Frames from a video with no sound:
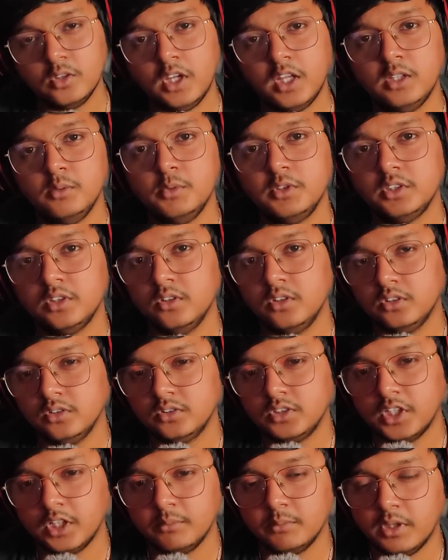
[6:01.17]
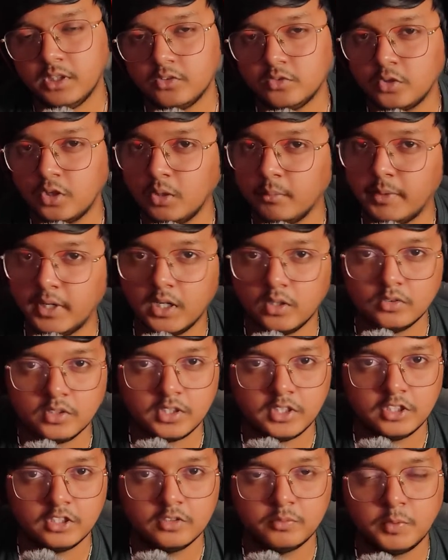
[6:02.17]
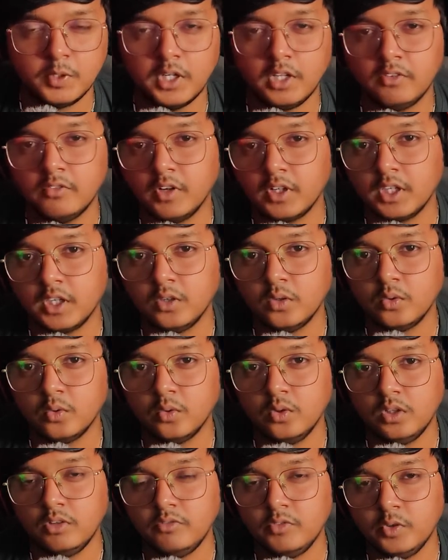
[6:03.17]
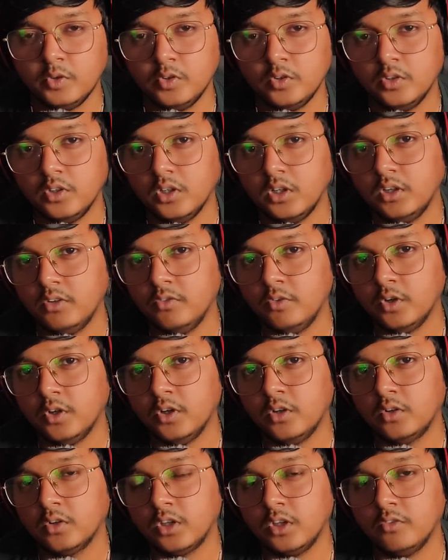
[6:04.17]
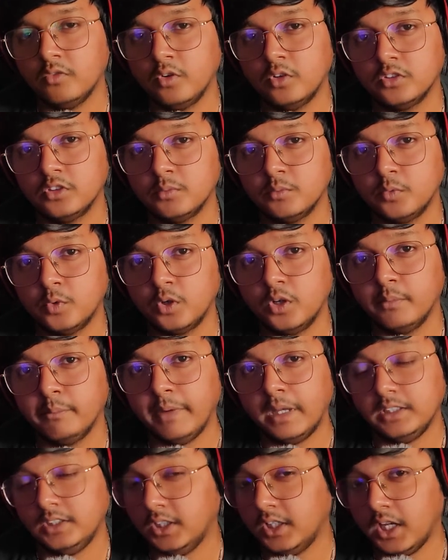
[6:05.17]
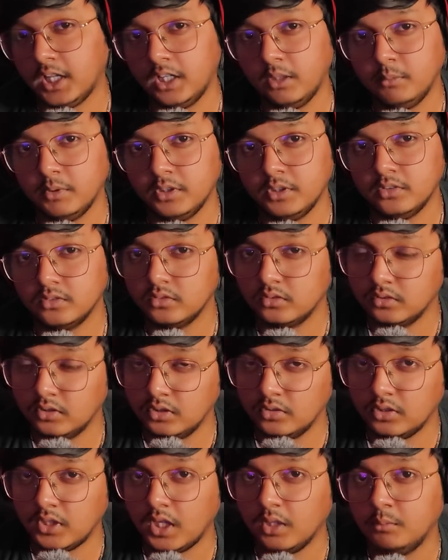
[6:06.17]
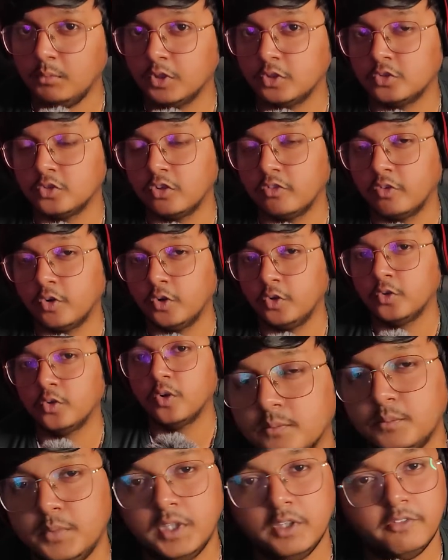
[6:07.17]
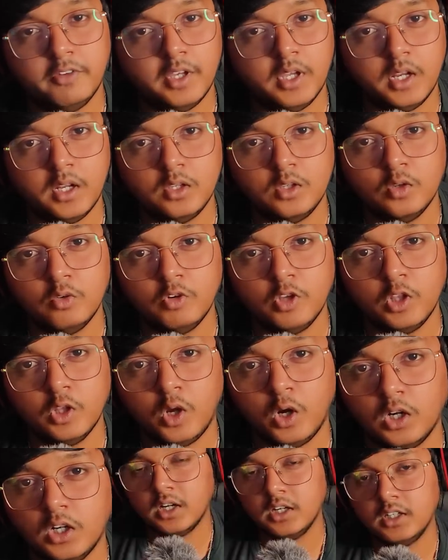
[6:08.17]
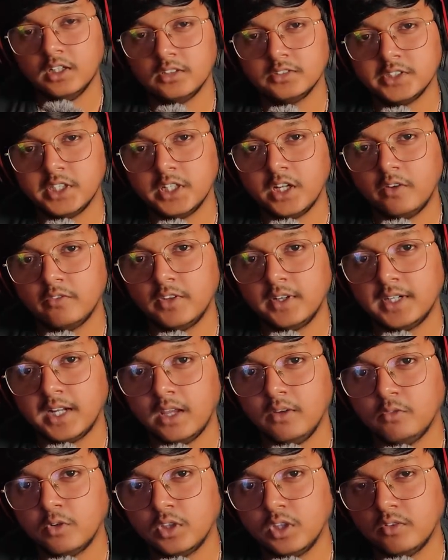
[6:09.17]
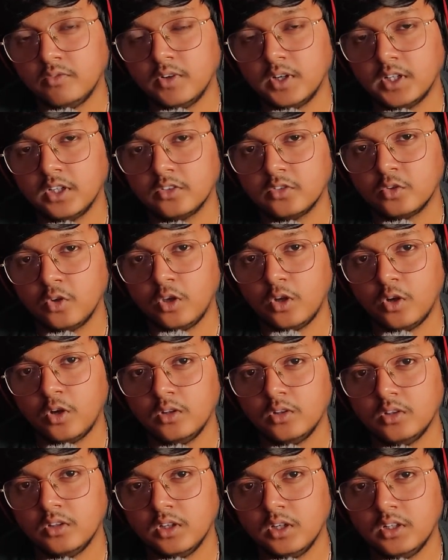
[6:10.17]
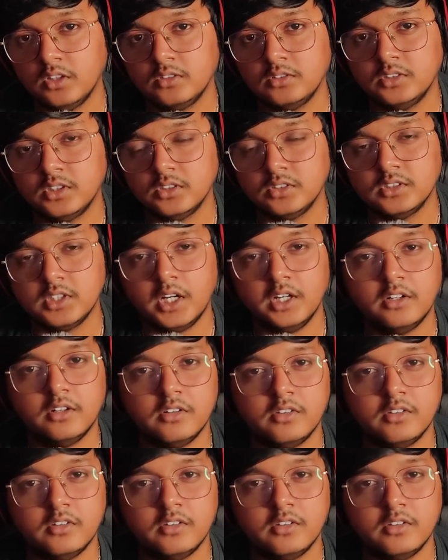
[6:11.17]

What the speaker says: the animation is done by Studio Madhouse, and it's pretty cool. If you are looking for some good magic animations, this can be a show for you. Beware, you will not understand half the time what the fuck is going on. It is just that